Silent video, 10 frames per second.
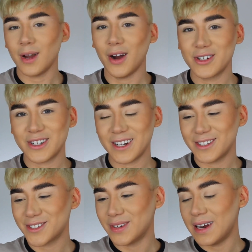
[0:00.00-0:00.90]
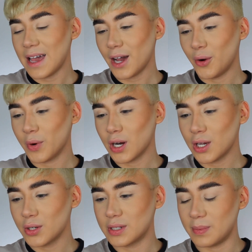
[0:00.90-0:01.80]
Alright you guys, so now we're gonna
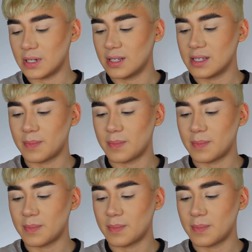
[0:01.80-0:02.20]
go dip into this